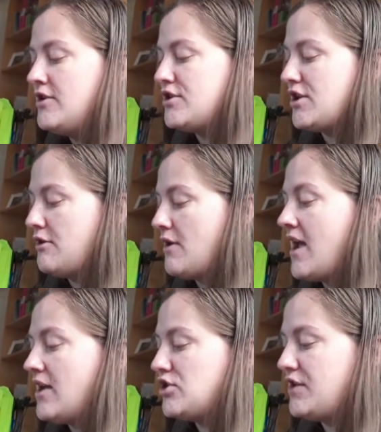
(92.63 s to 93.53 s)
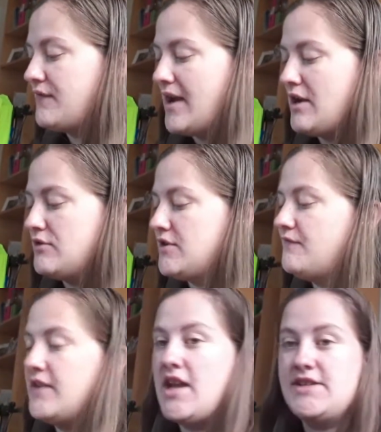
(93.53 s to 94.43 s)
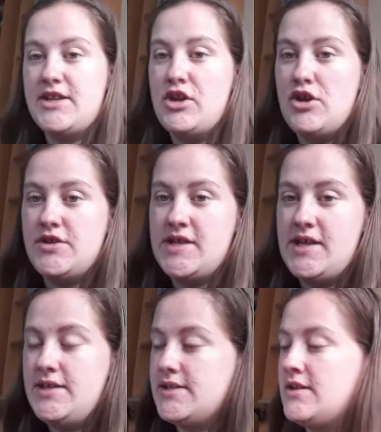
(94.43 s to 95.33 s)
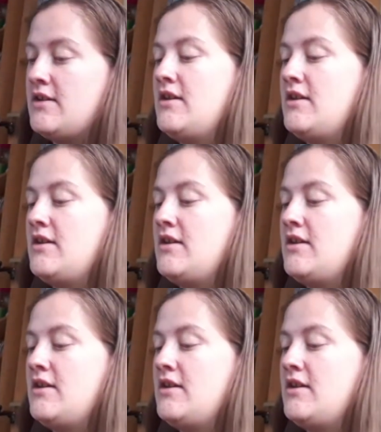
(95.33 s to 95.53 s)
So I actually found Vanessa Curtis,